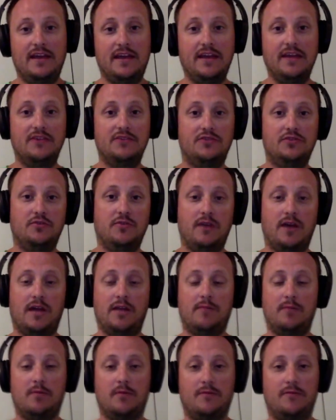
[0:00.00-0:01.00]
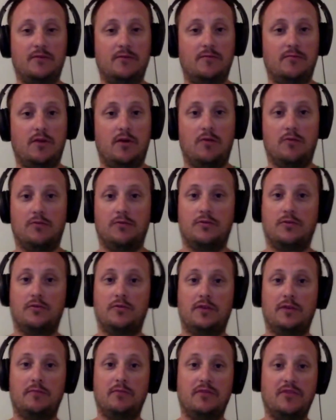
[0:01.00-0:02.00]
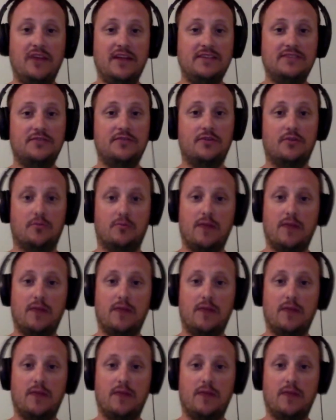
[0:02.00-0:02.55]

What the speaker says: into Alabama football recruiting. But that's going to